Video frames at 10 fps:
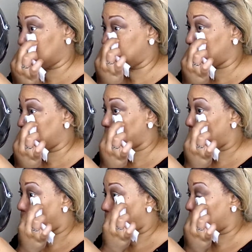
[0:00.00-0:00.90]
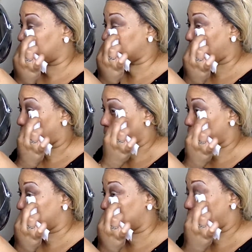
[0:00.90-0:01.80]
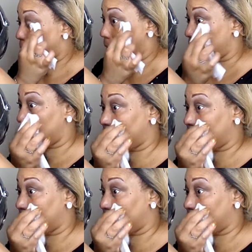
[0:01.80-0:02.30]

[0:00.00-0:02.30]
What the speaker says: do not want to take none of that